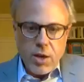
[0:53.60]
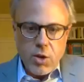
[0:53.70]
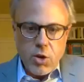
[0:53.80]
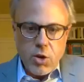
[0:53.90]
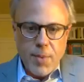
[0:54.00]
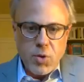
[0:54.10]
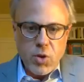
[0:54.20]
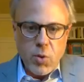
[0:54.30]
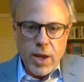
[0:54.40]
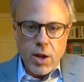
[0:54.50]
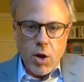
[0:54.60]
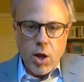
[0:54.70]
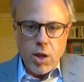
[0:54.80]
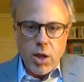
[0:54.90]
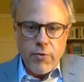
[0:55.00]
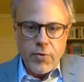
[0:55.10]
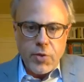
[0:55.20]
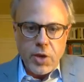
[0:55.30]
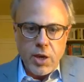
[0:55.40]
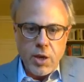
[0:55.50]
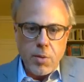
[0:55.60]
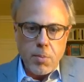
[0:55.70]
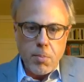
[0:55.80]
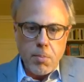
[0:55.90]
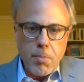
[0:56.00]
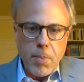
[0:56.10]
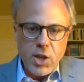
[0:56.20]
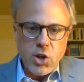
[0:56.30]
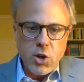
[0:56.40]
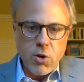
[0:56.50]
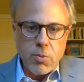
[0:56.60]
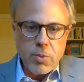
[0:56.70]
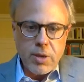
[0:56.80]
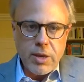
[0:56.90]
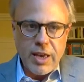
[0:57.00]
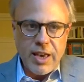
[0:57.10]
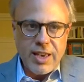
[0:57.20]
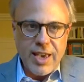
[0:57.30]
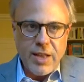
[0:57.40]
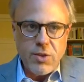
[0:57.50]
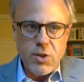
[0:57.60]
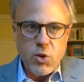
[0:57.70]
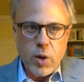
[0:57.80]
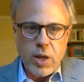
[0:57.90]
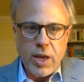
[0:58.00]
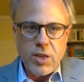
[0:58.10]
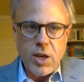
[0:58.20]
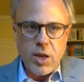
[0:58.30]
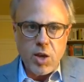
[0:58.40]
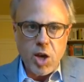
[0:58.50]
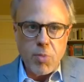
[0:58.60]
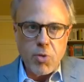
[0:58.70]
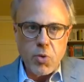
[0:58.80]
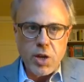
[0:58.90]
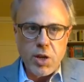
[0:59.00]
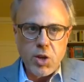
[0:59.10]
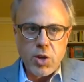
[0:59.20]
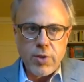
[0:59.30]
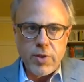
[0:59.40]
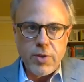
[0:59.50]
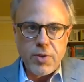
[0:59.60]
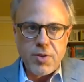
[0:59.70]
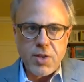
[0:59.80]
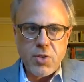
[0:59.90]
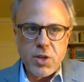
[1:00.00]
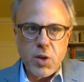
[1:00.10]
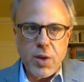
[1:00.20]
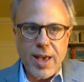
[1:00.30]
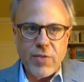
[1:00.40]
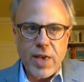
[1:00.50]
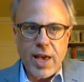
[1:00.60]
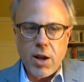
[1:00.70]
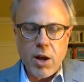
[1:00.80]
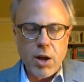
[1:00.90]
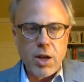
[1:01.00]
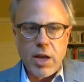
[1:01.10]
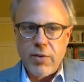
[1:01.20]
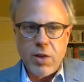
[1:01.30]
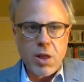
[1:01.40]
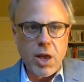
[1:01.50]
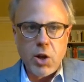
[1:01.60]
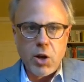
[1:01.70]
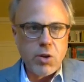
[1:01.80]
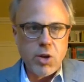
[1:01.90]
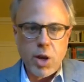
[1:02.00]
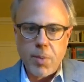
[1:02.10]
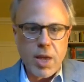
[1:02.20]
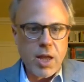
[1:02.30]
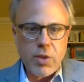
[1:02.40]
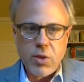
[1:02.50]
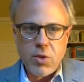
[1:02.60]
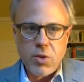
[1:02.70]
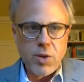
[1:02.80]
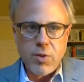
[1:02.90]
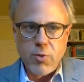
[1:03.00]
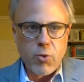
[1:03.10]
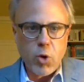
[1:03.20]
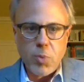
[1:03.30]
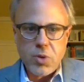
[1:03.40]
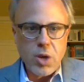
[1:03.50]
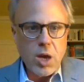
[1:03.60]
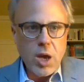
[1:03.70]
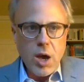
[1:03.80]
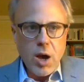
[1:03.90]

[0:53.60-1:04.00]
think you're absolutely right. All of the major gains in 2018 came through the initiative, and the states that don't have that are going to have a lot harder time getting these kinds of reforms.